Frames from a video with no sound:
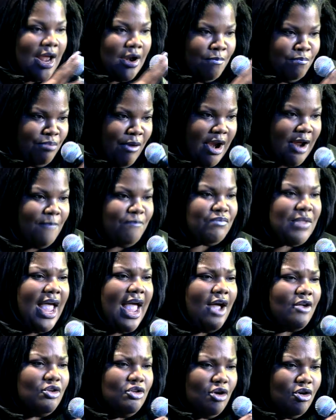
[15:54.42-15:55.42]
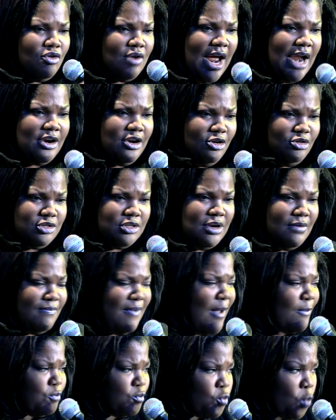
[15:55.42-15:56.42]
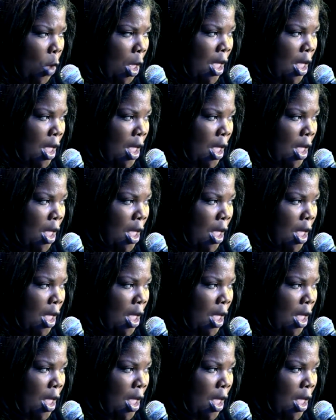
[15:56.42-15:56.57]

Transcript: gotta break them down. You know, you gotta loosen them up.